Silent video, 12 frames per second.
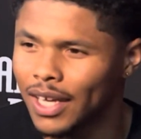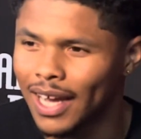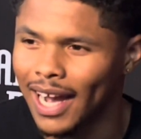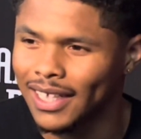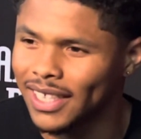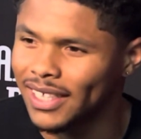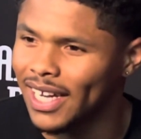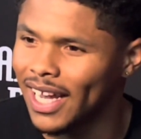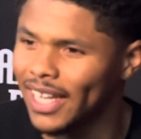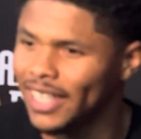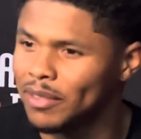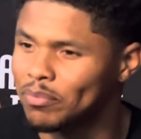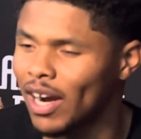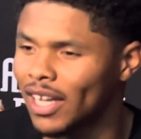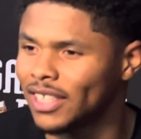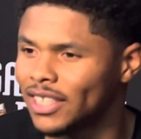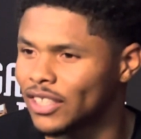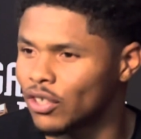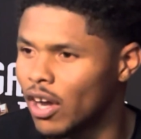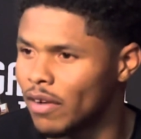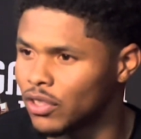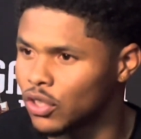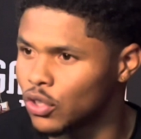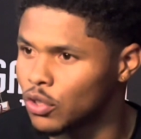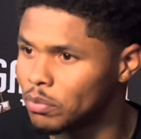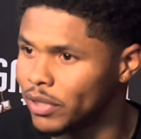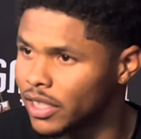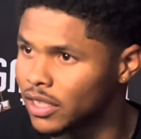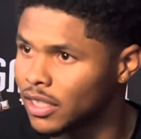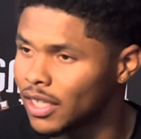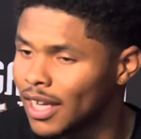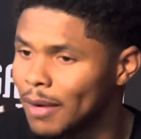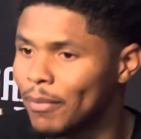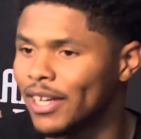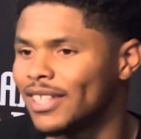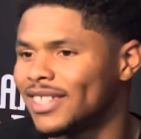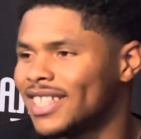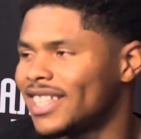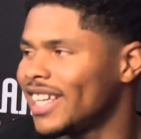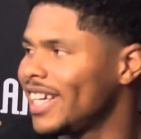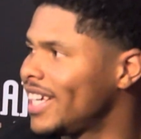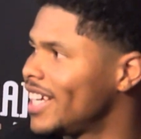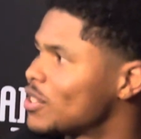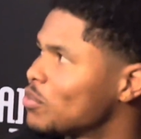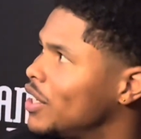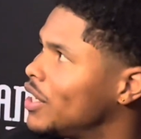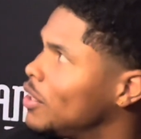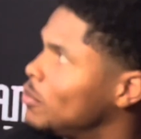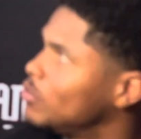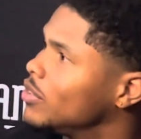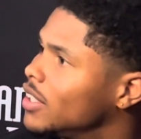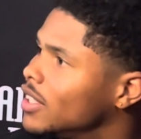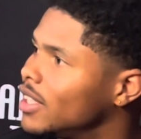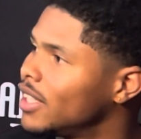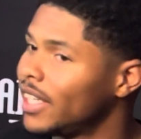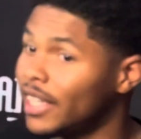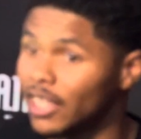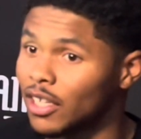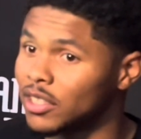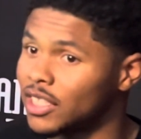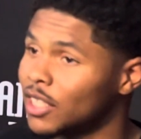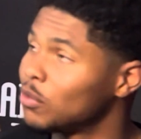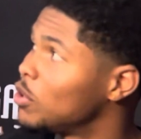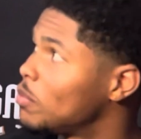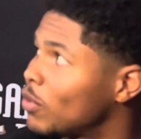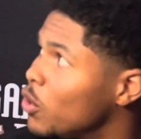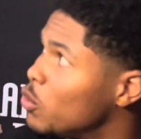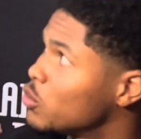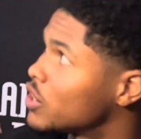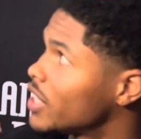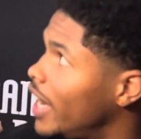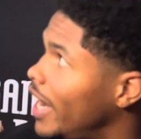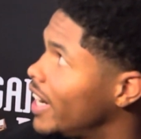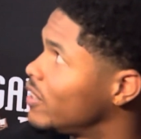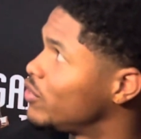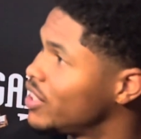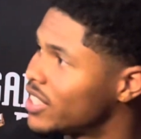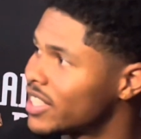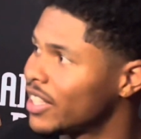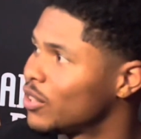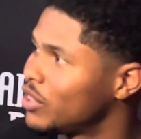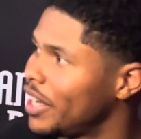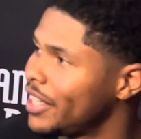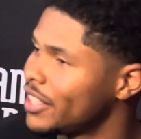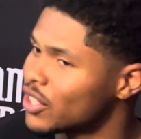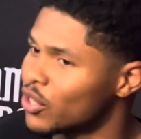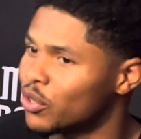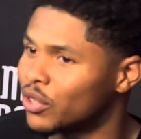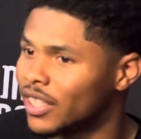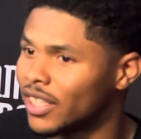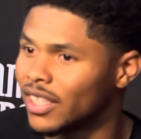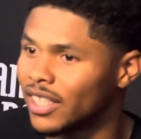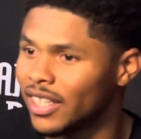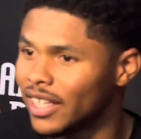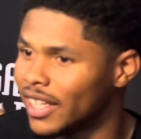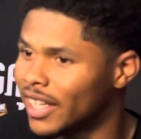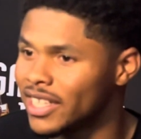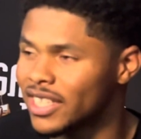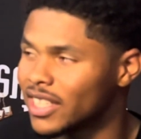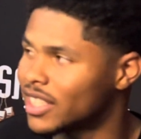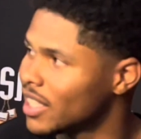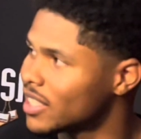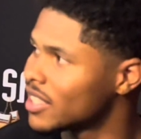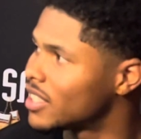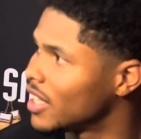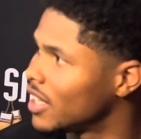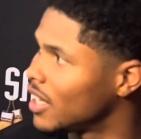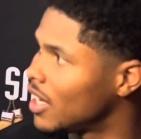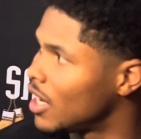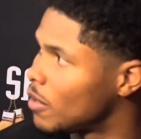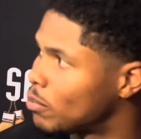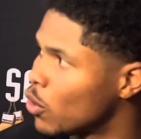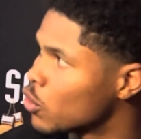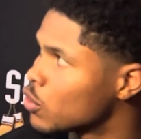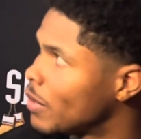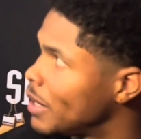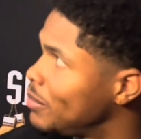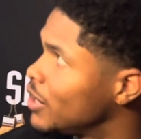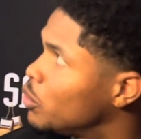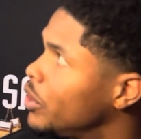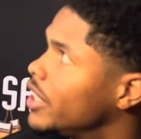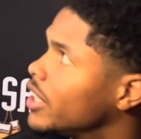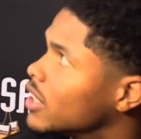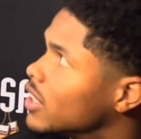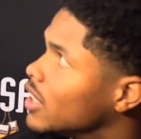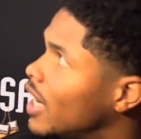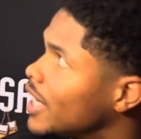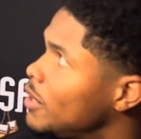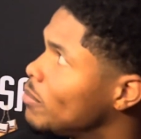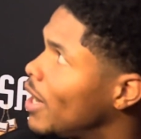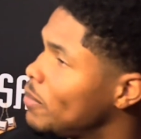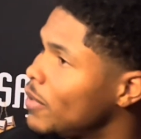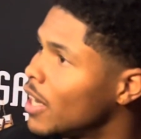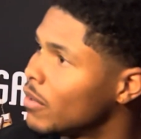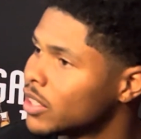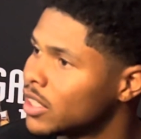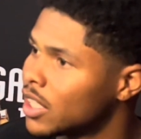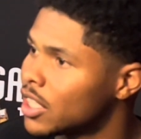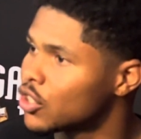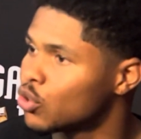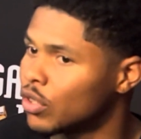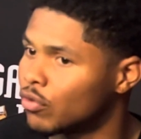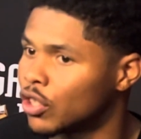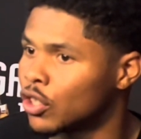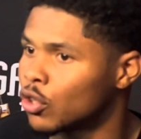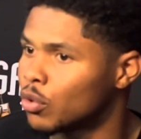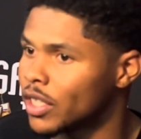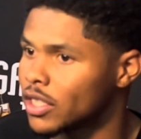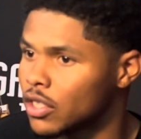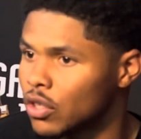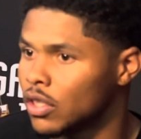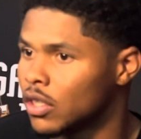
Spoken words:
I think that he probably just gonna have a little bit of. But the thing is with him, he in the gym with pros every single day, so his adjusting to the pros might be quick. Like, he might be able to adjust to it real quick. So